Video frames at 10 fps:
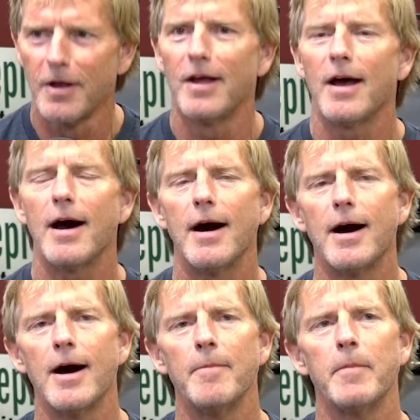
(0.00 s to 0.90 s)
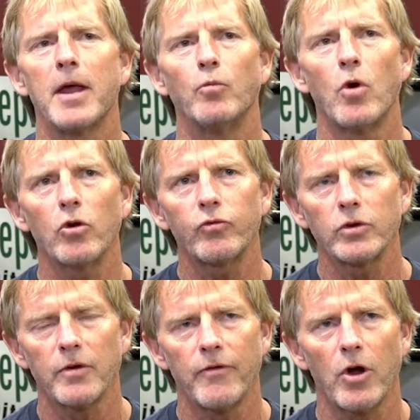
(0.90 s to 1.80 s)
Mm-hmm. Um, and
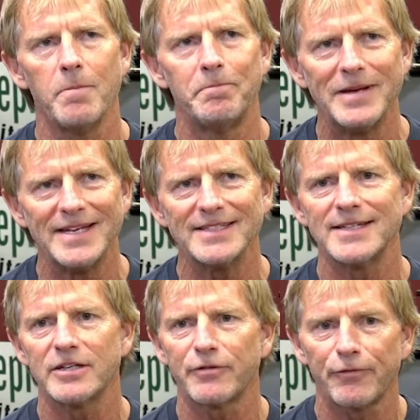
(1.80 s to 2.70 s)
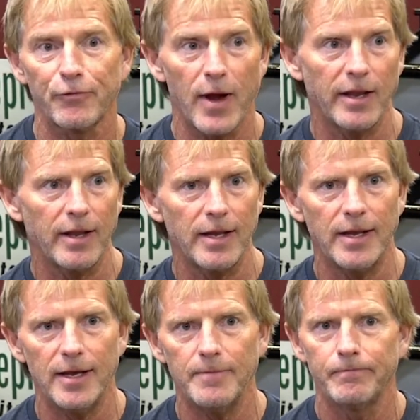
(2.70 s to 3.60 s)
Roseville's a very
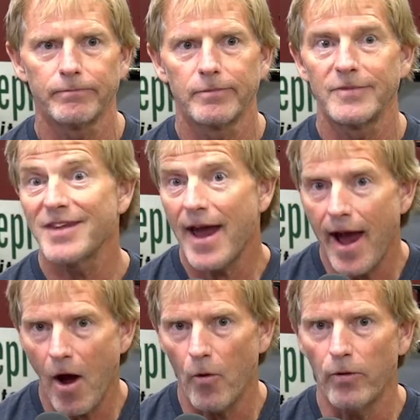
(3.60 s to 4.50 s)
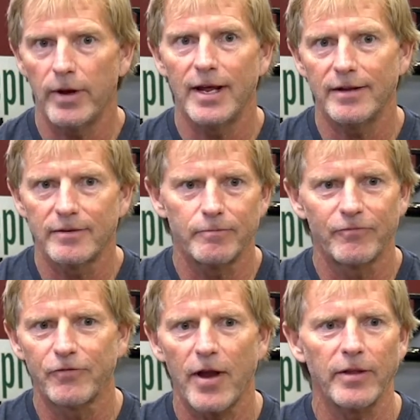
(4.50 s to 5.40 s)
business-friendly town. It's
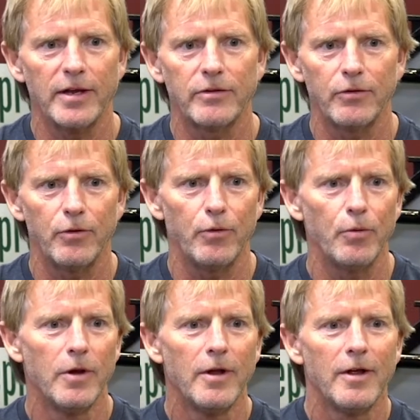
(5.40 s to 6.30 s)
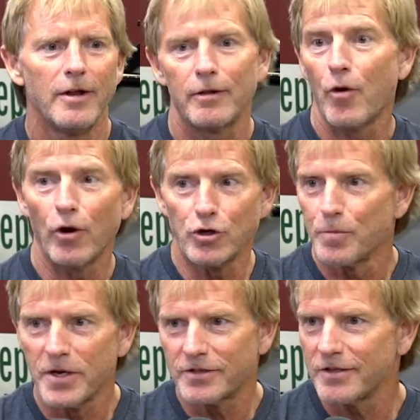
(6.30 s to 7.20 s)
friendly to larger
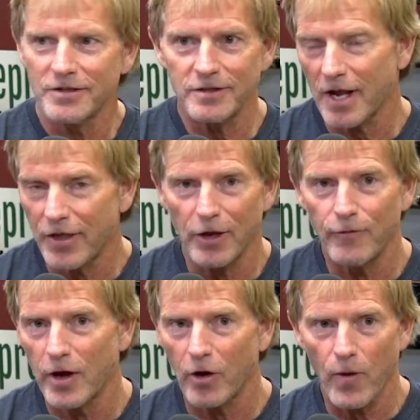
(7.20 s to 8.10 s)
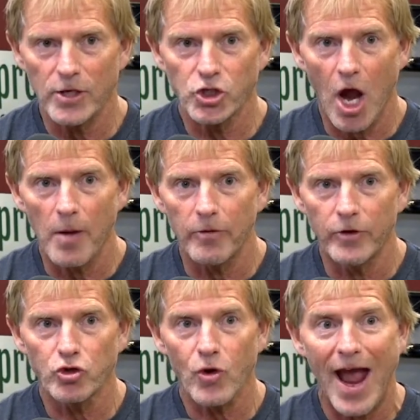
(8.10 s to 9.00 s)
businesses. I think you've done a great job of
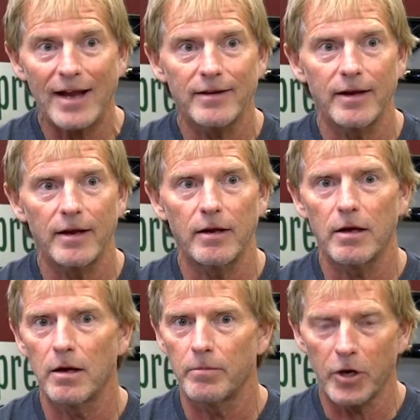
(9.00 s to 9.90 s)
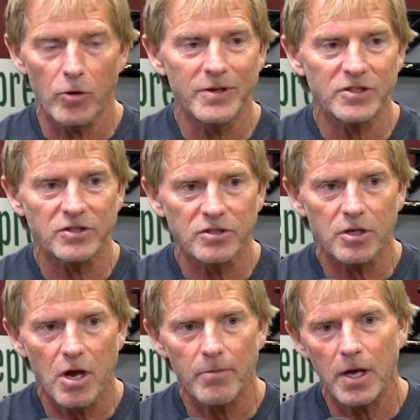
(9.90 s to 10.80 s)
attracting uh, bigger businesses
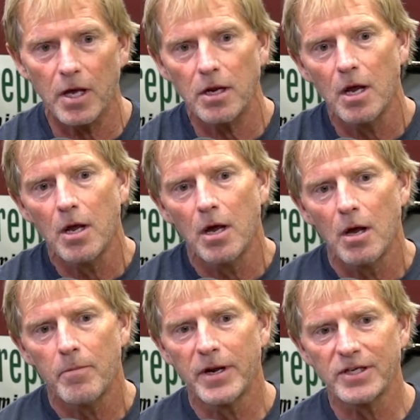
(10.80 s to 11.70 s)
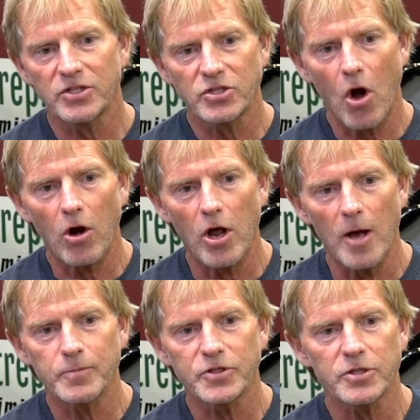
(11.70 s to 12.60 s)
to come in. Mm-hmm. But as
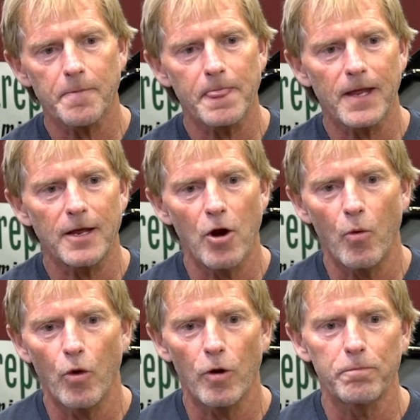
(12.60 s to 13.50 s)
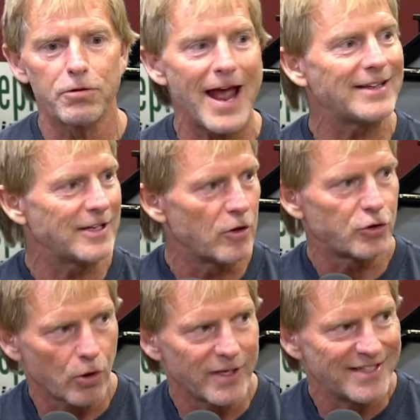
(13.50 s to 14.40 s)
startups, you know, we're planting those
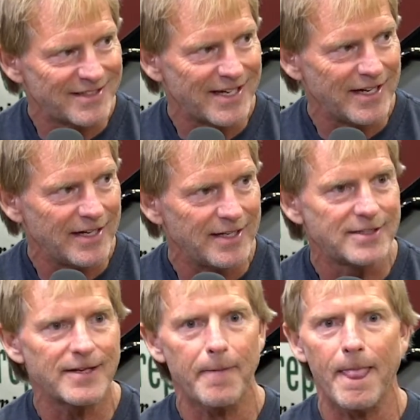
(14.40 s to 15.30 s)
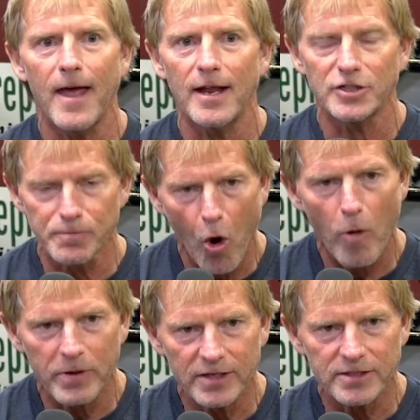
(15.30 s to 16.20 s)
early seeds and small
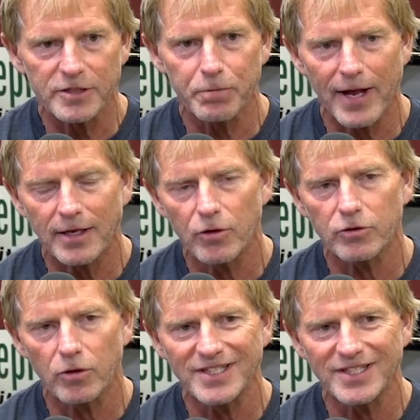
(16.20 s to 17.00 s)
business planting those early